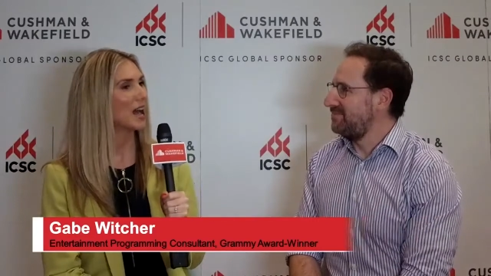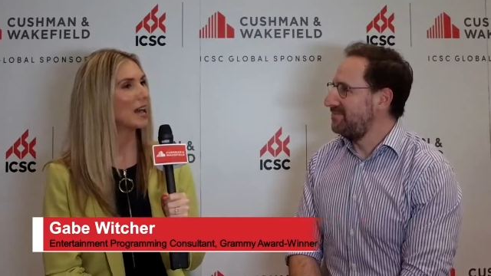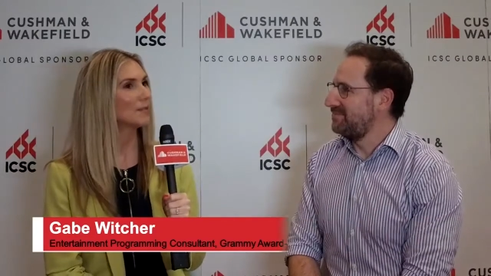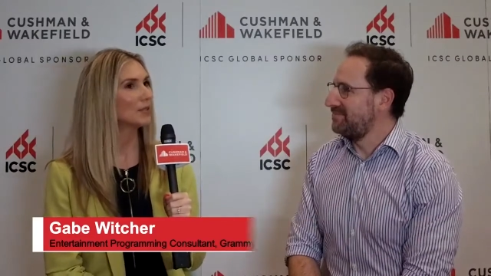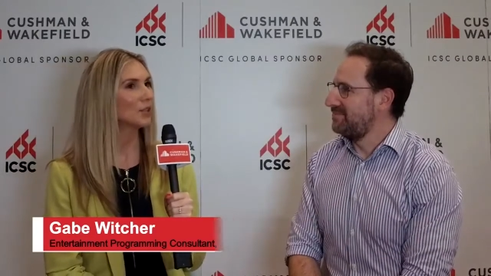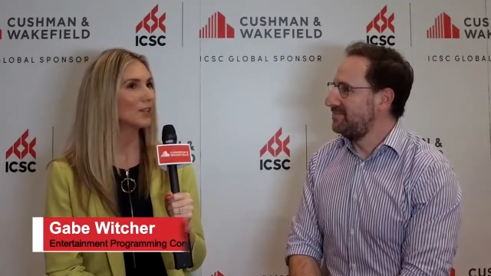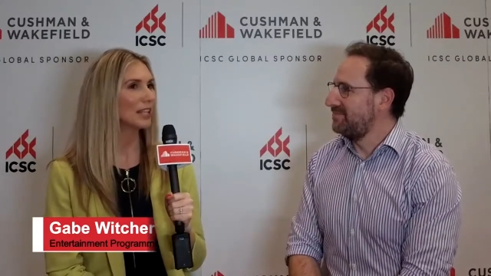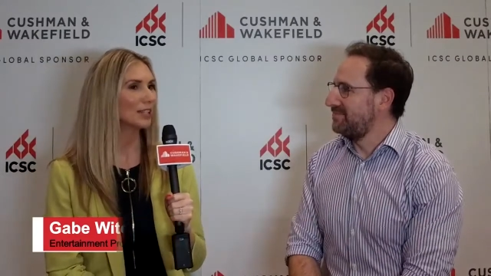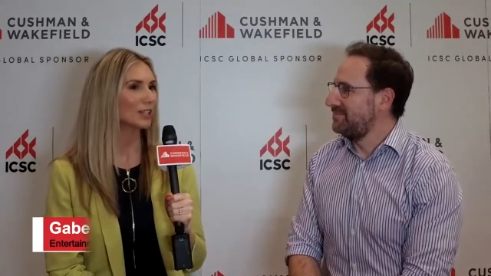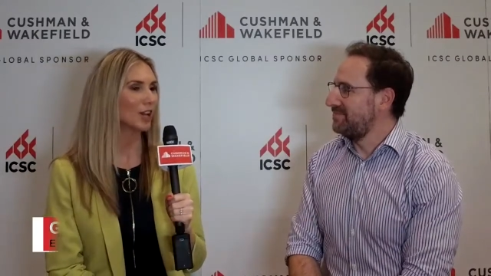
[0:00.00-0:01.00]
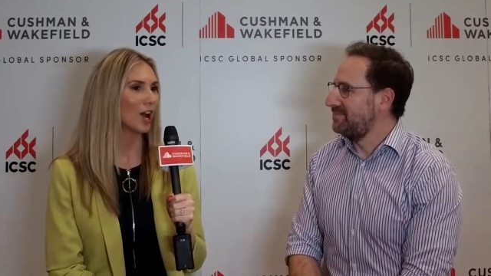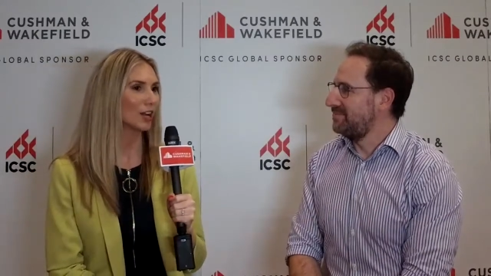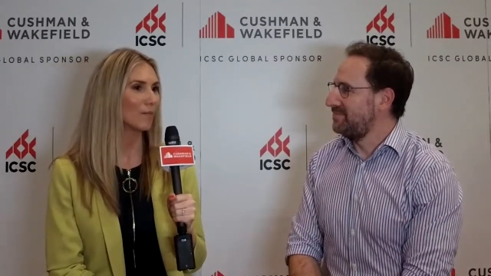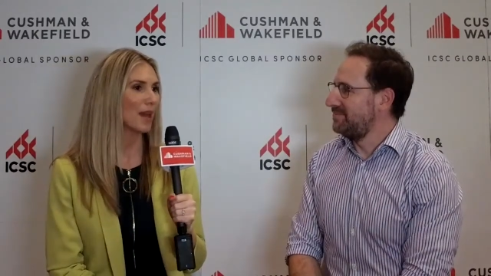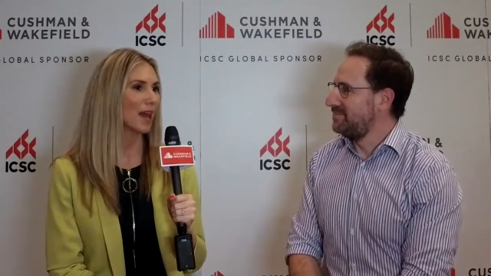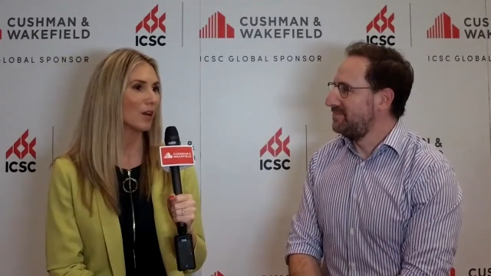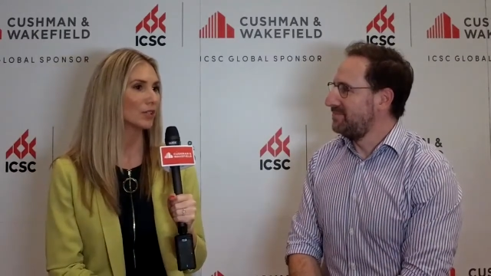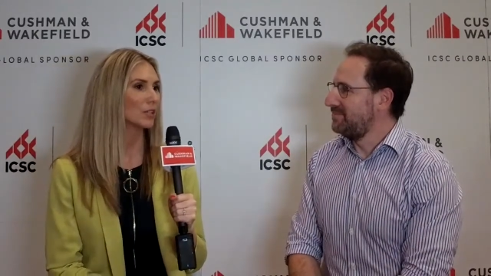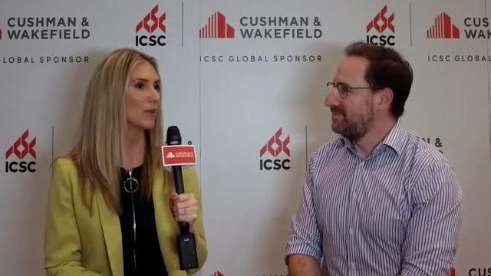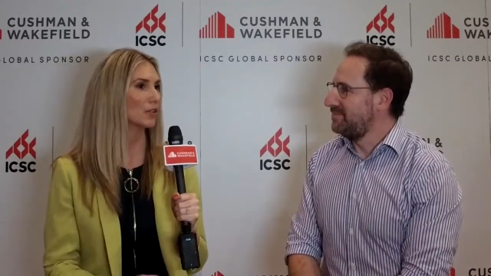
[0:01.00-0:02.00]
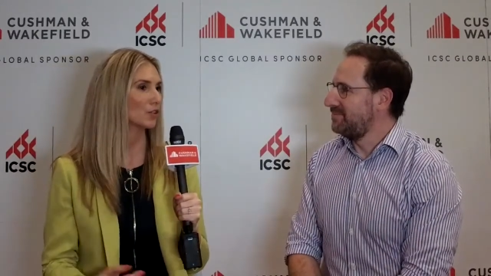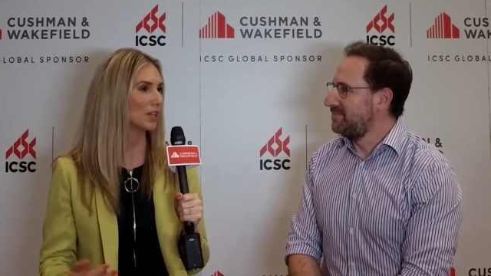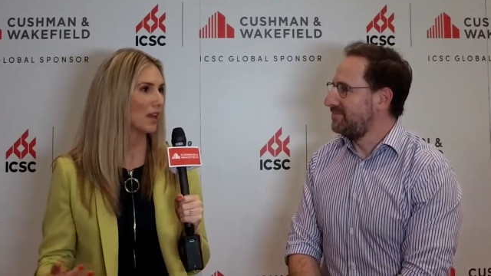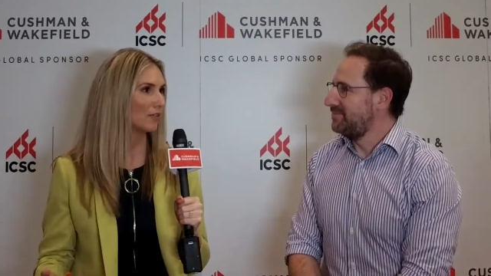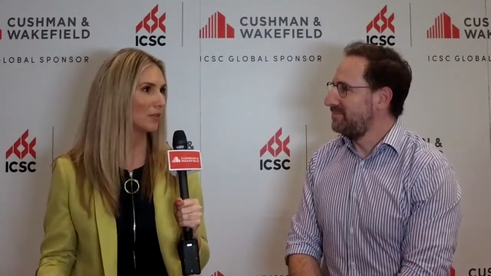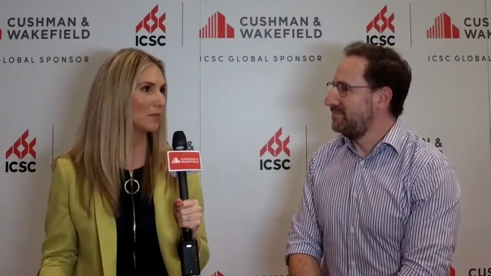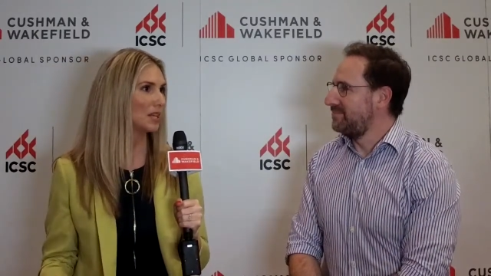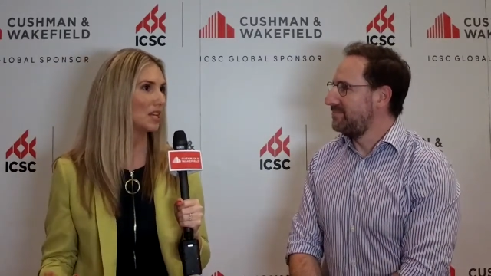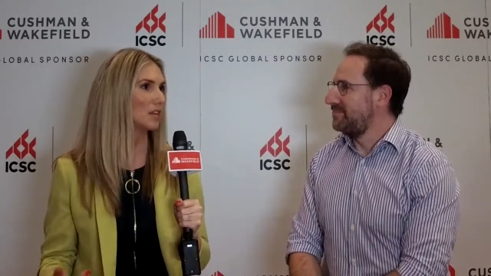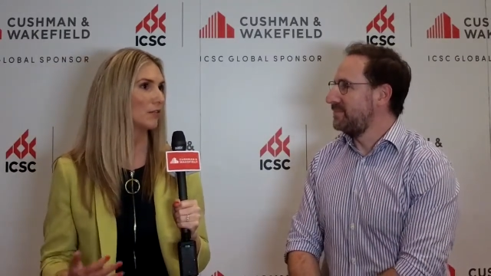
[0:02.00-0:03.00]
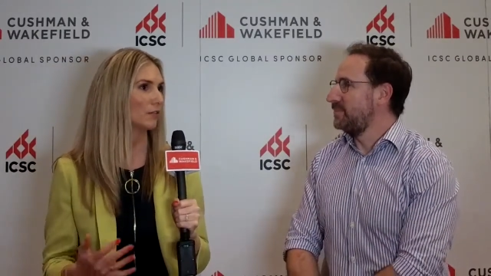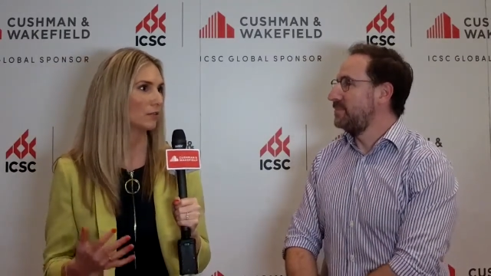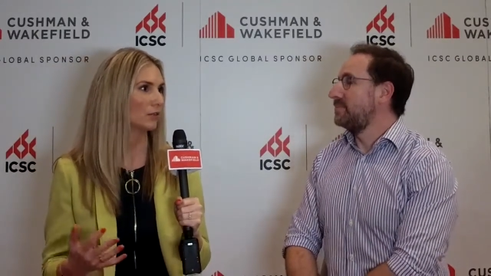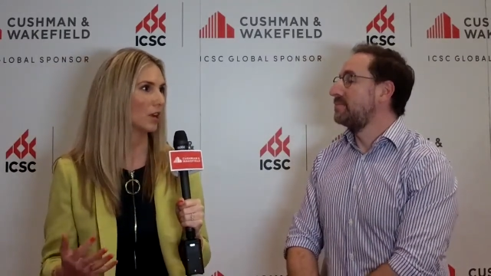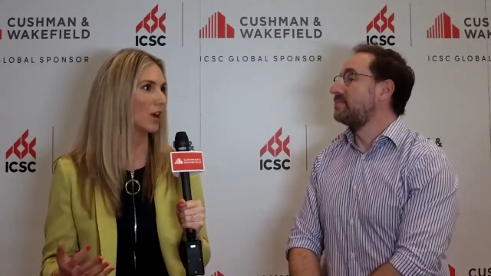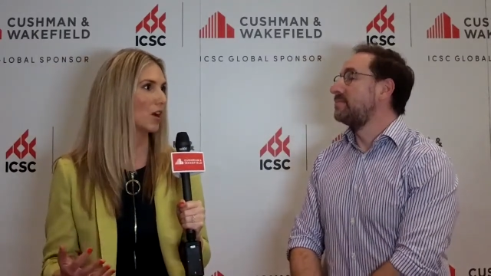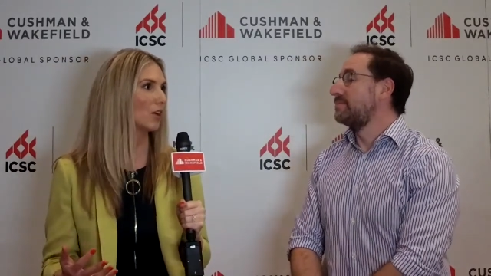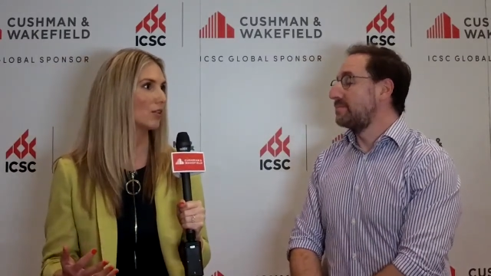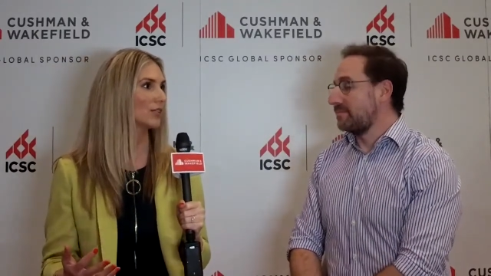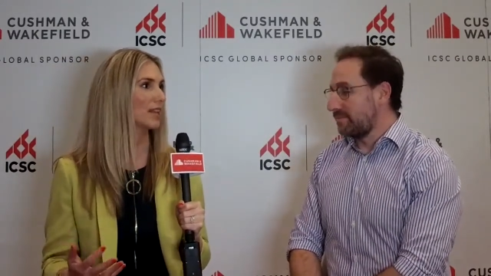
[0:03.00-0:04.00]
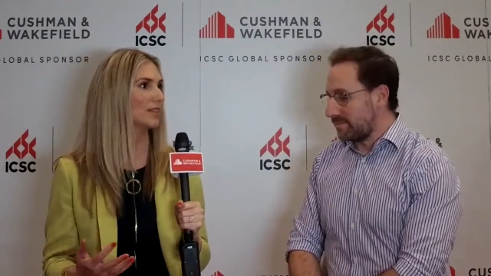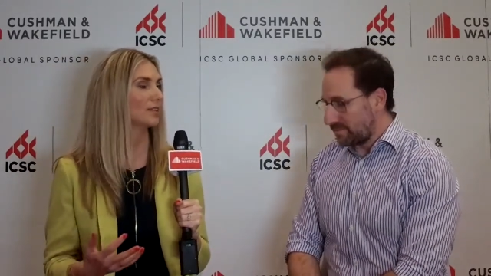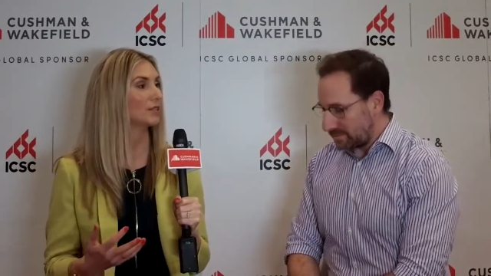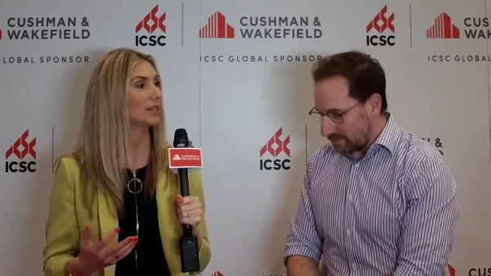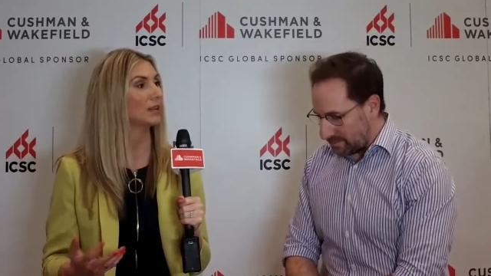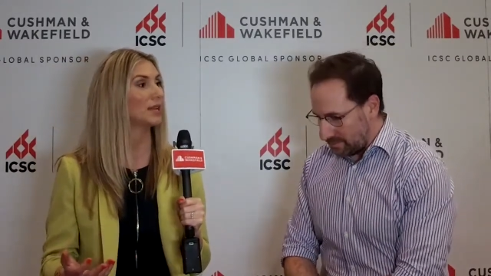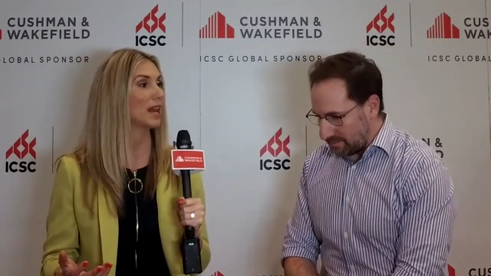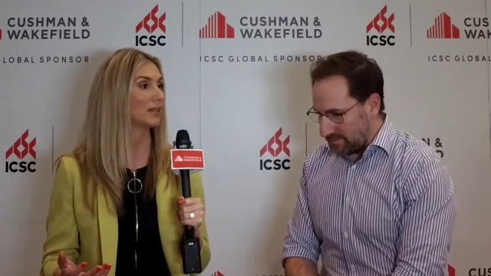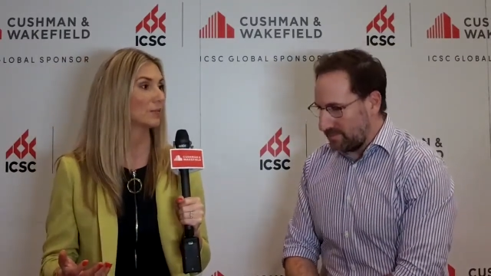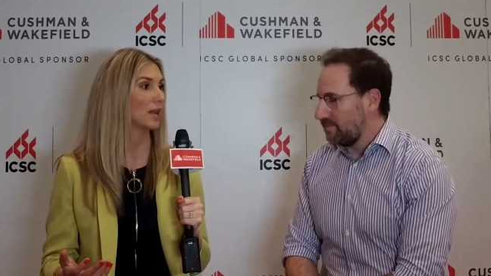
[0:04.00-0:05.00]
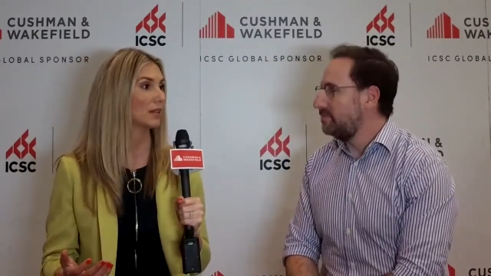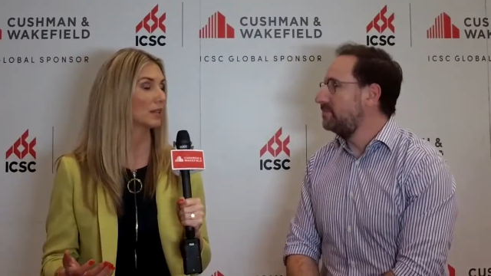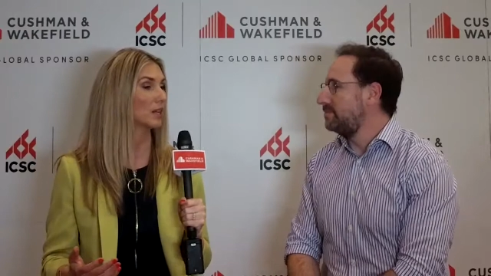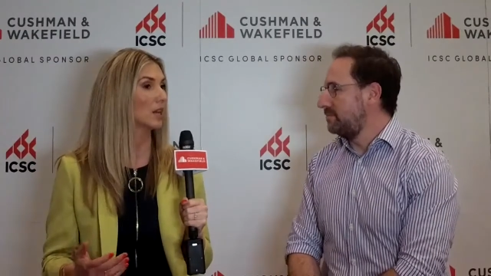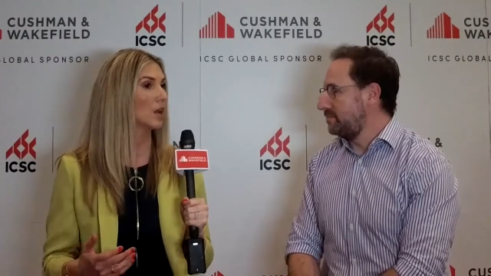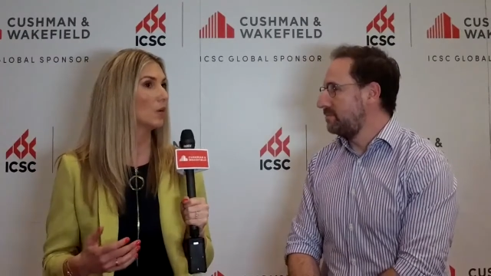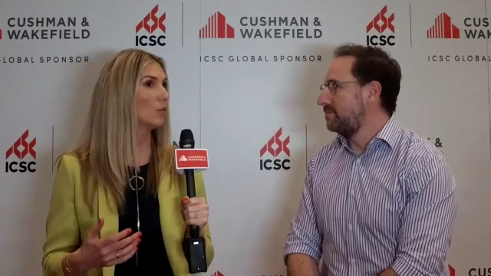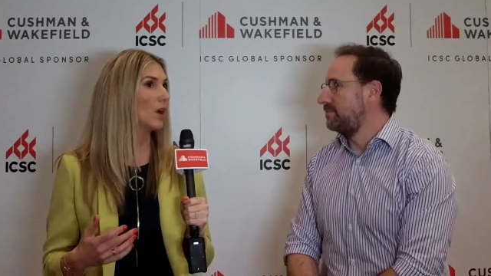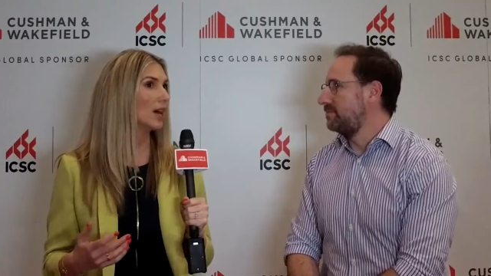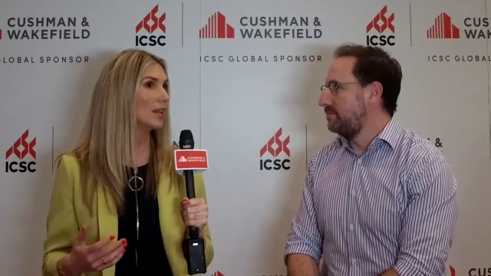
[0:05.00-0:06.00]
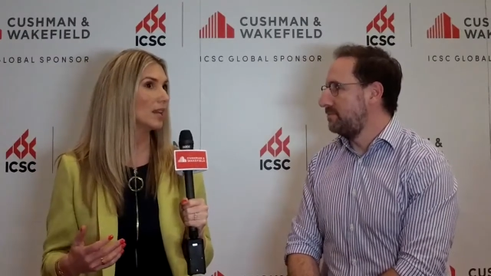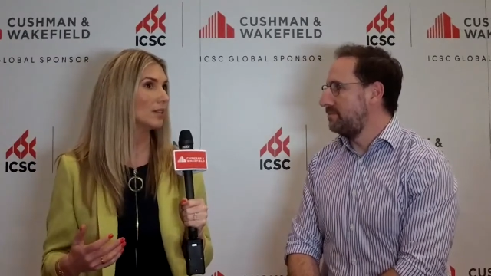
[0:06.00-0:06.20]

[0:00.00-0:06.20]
Speaker 1: Um, so let's talk about specialty F&B, food halls, and the entertainment aspect. Mm -hmm. What